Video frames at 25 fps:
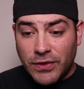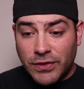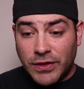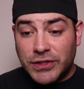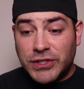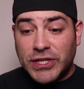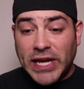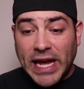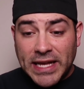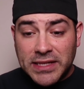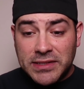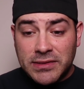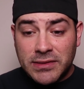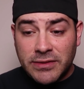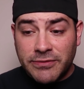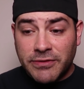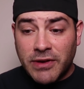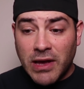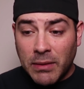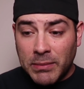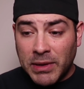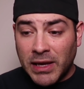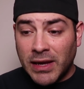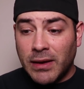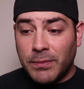the chances of
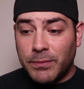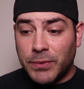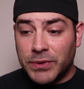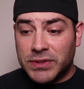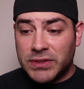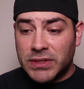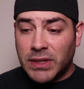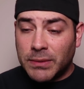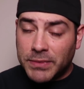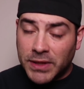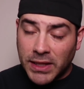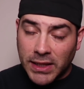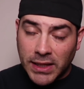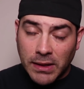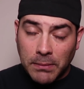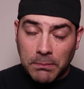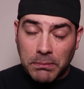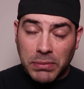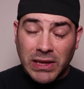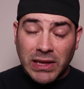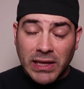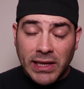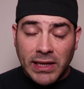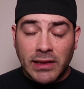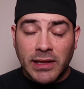coming up with something
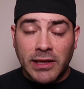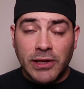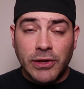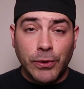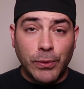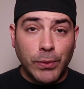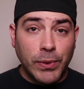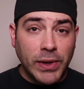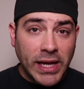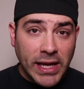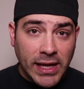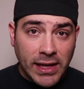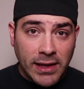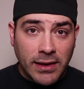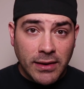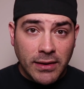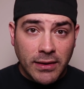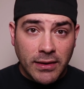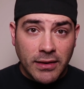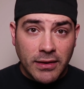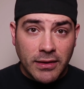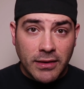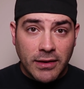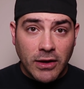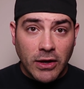completely unique
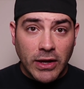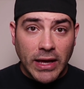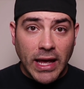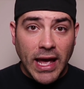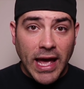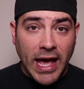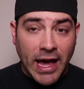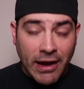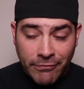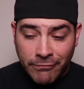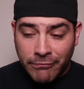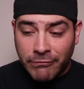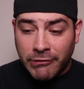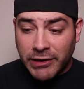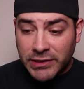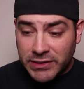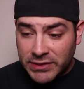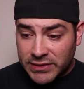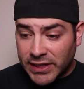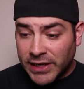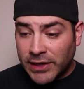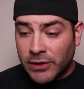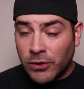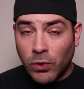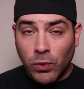every
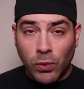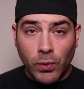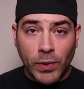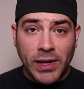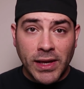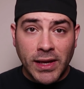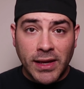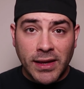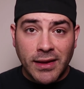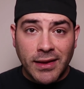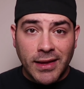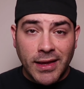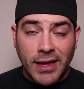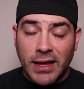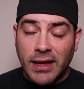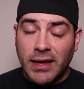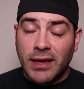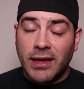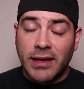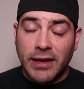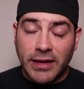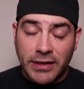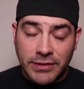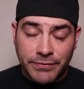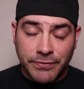single week
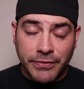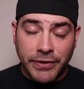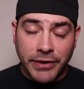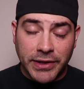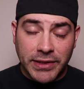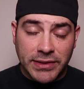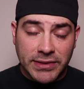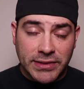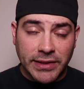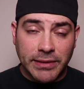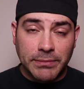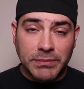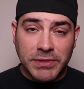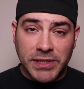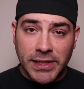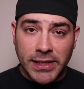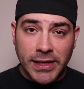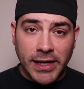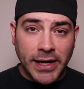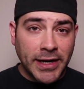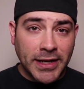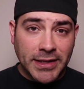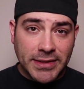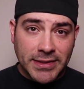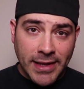is very slim to
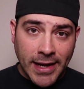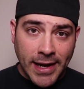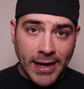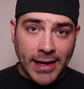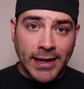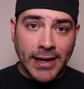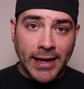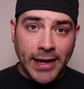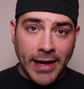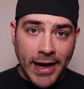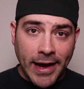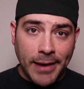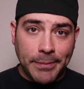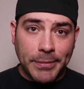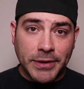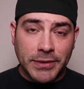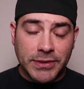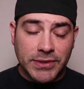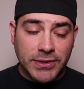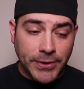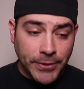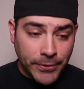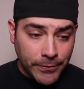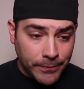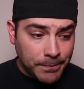none. It's not gonna happen.
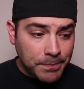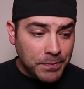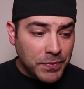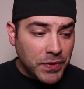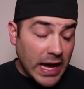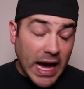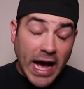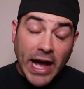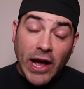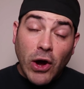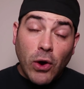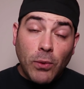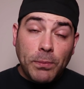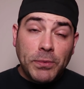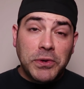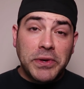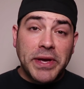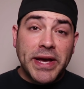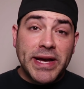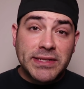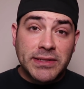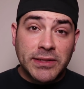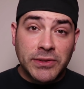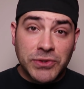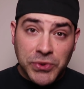So I hope you
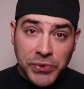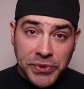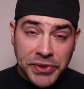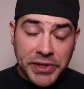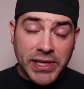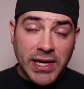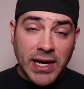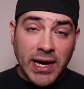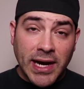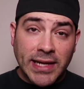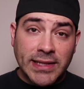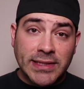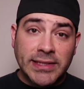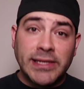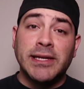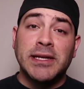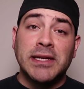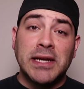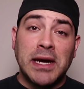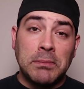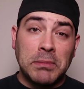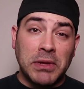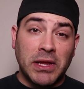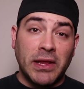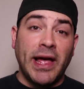guys enjoy the
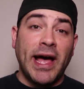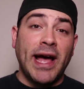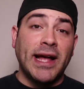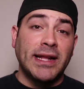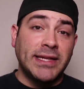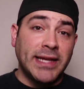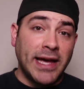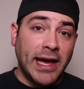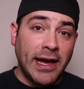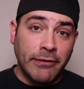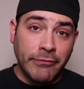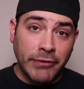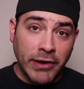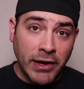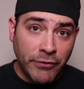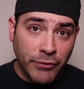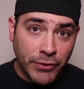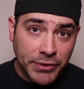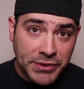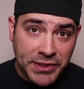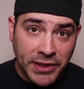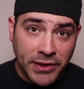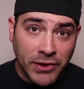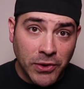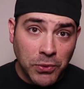content. I'm glad to have
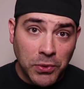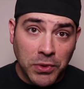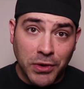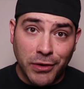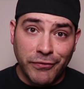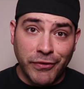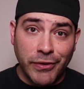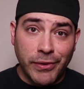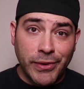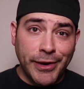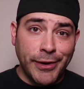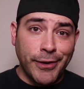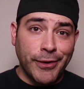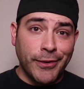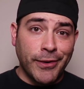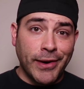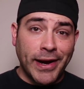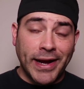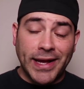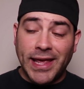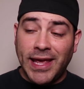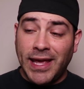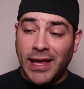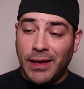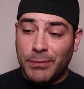every single one of you here.
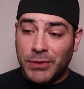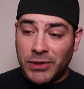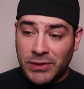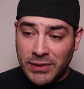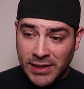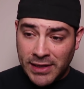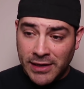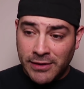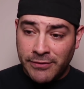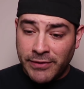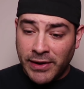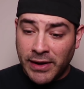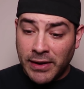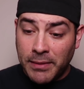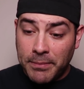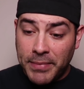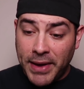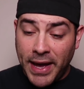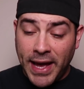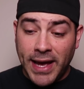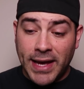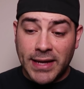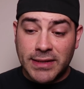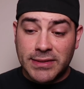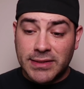I can't believe I am
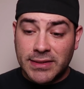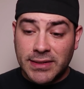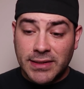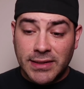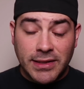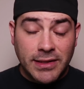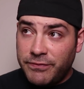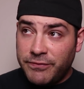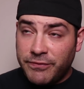past